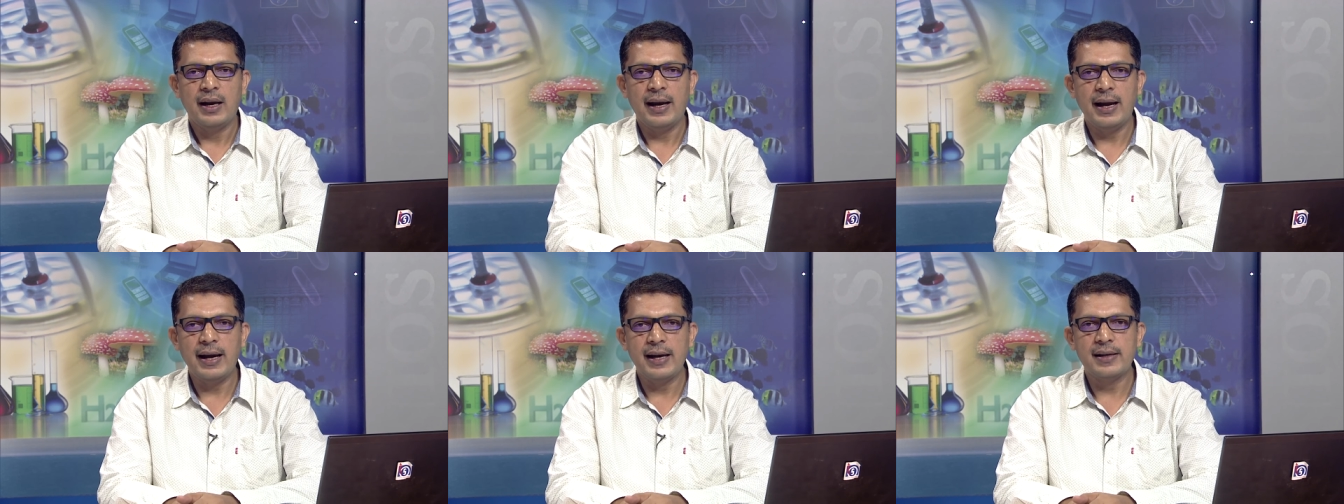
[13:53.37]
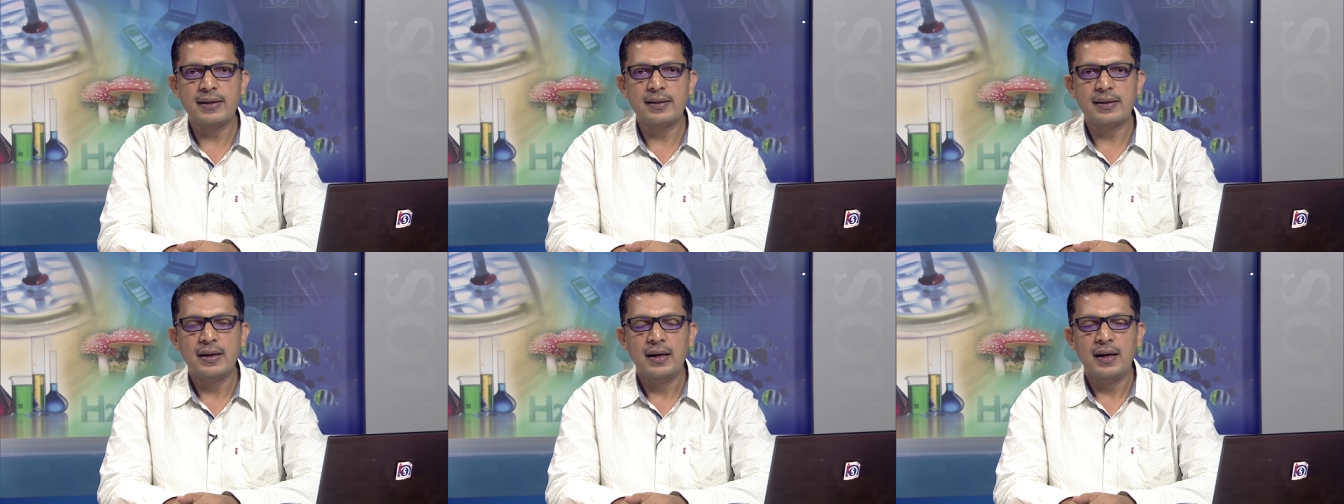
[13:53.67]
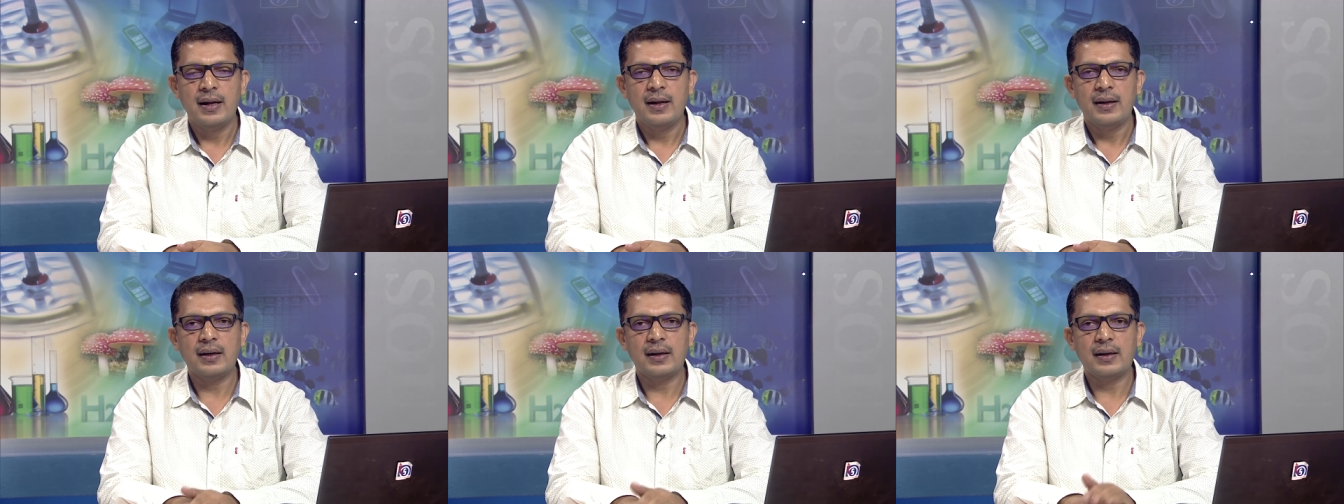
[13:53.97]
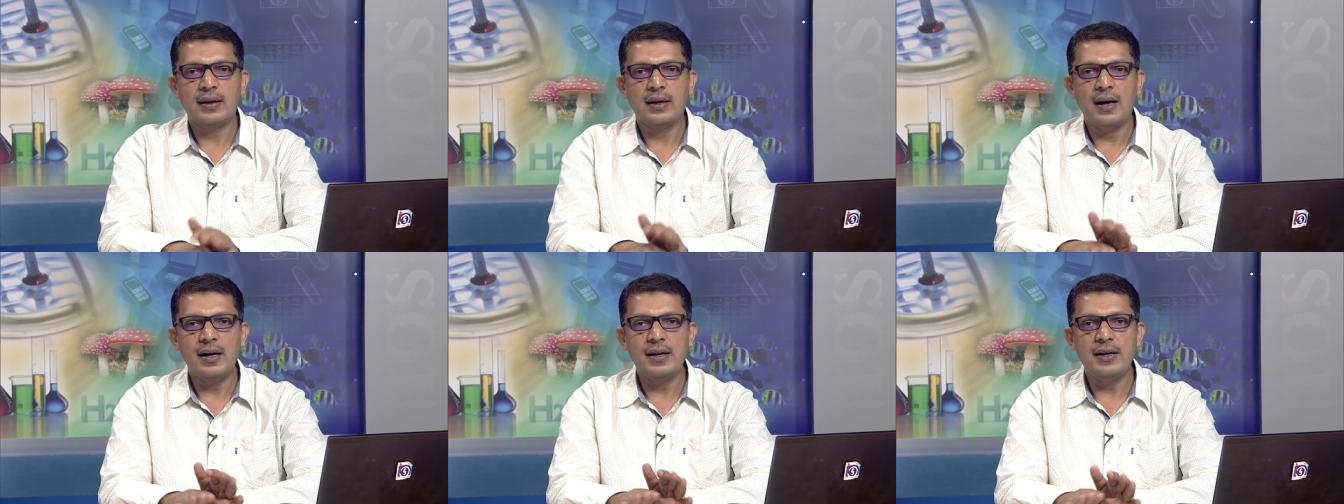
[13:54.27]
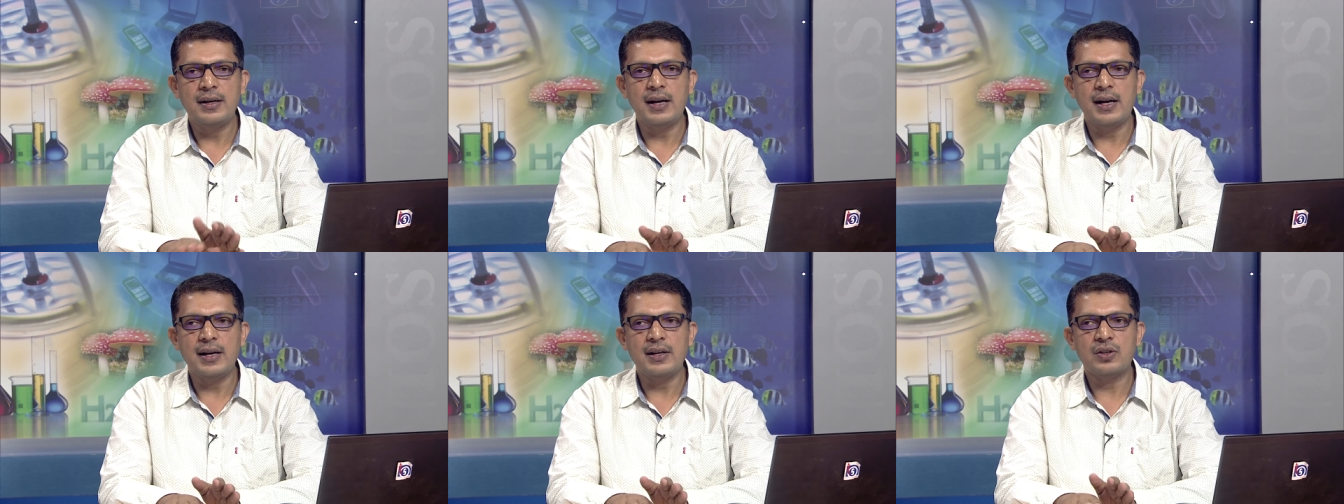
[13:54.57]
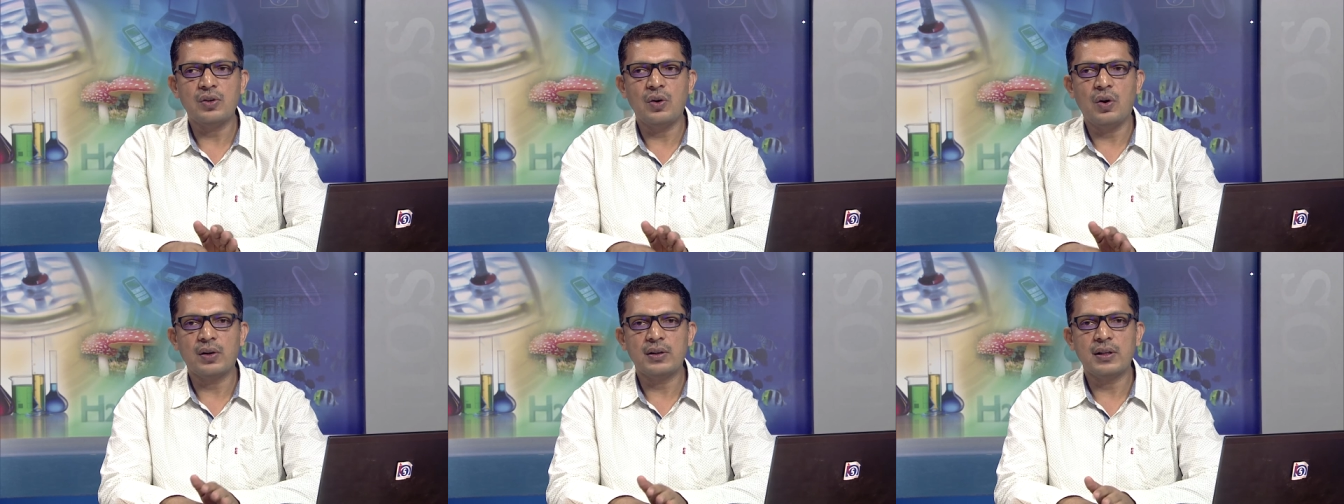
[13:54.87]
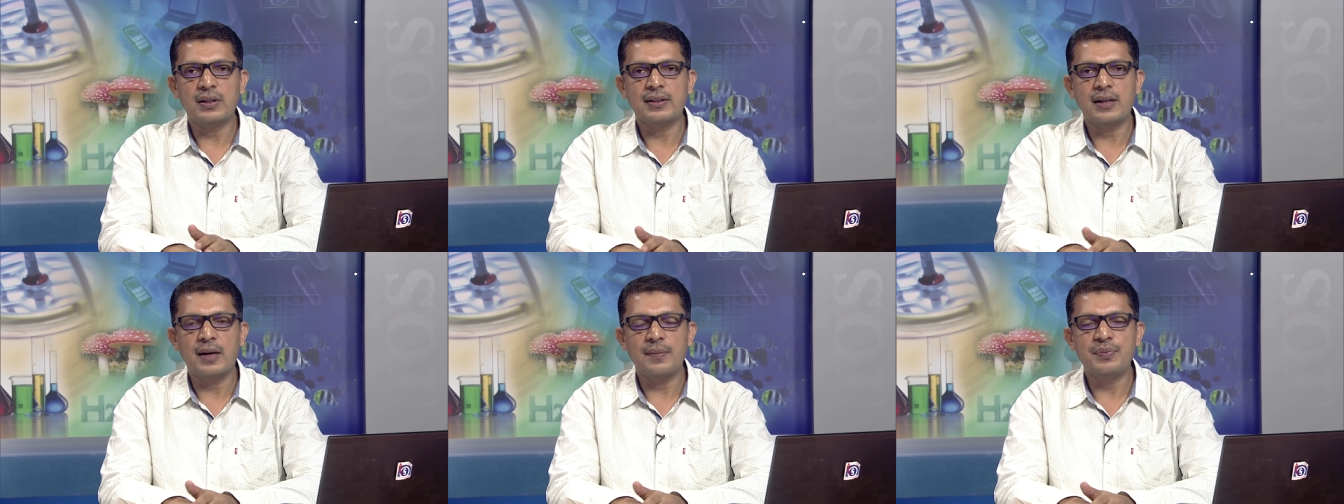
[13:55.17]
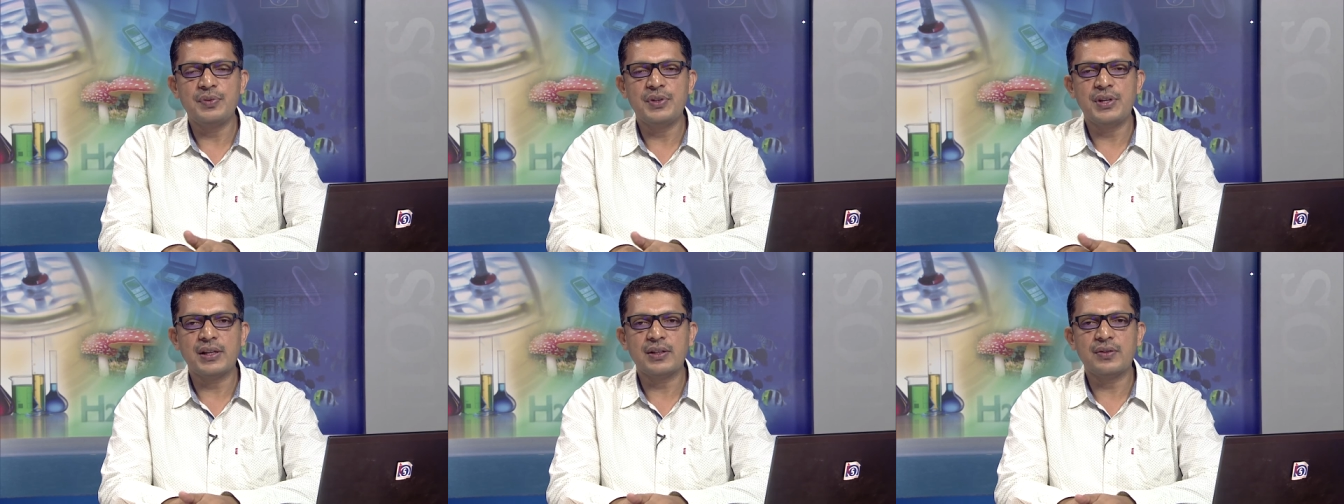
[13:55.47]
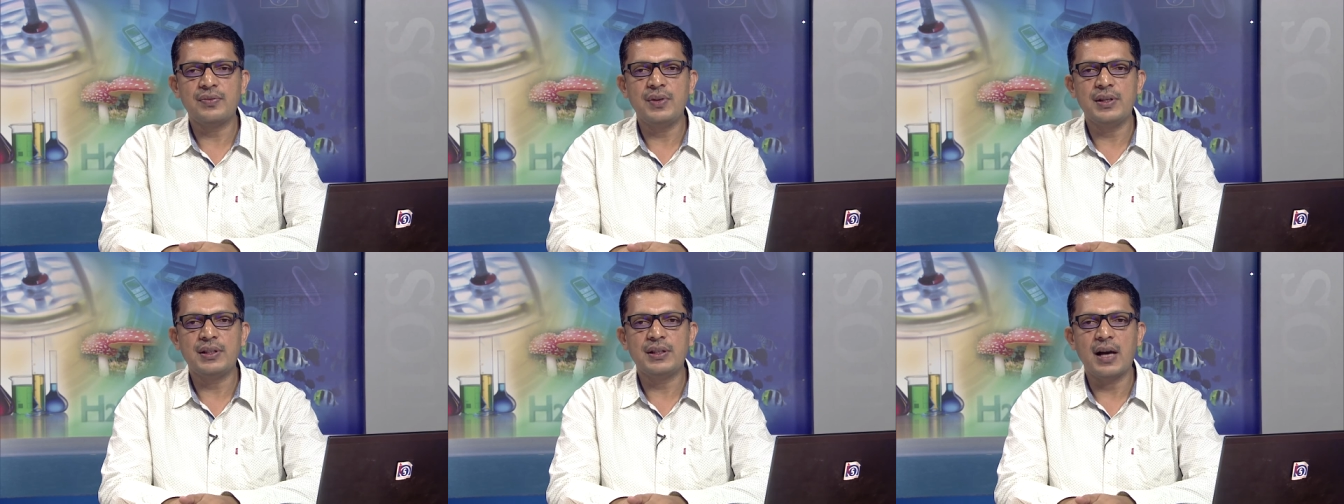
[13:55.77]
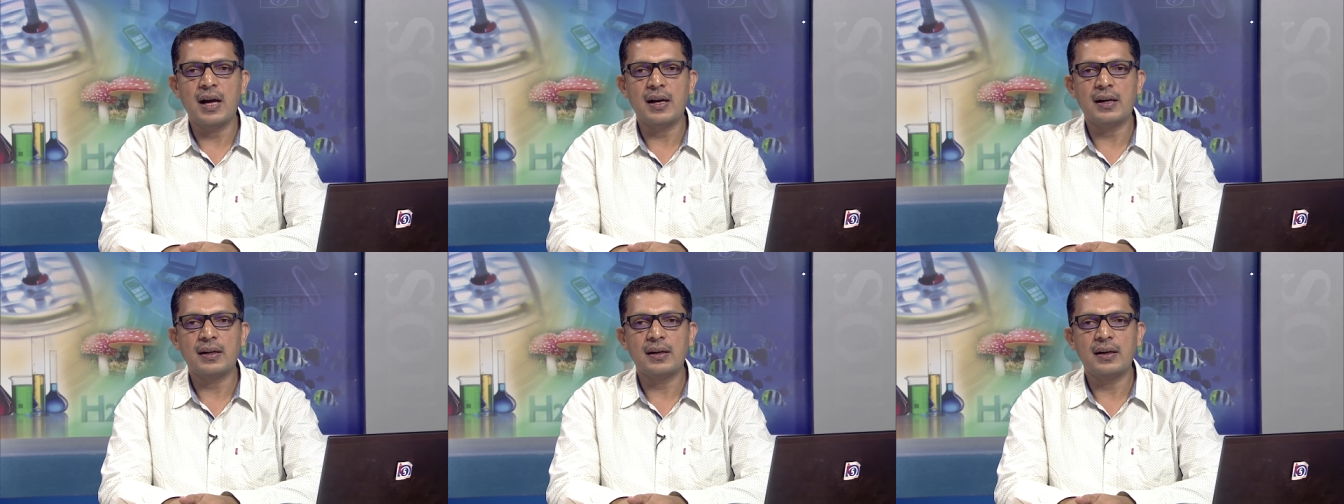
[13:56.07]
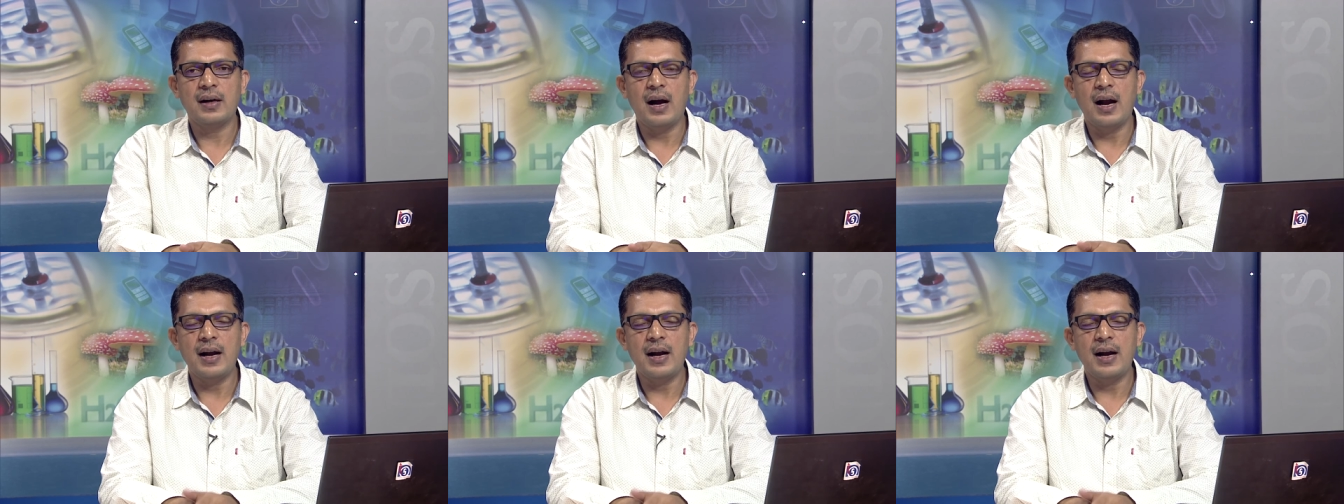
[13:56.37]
Hence, the contents or the subjects which are